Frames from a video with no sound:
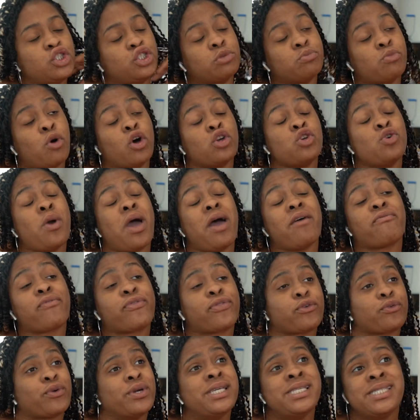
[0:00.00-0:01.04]
Jamal, you have
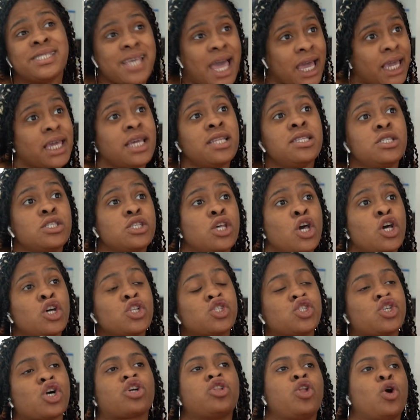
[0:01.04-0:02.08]
three seconds
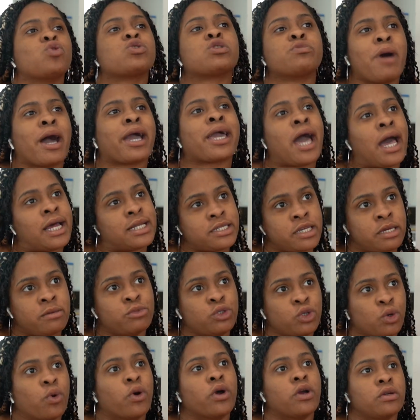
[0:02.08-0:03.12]
to close my
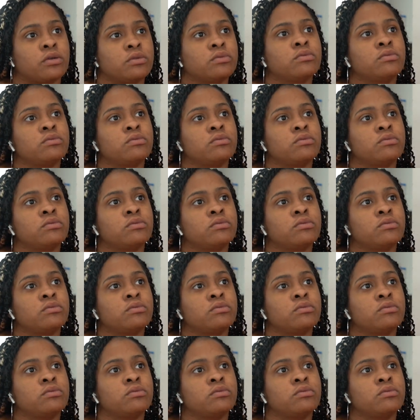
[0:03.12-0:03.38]
goddamn door.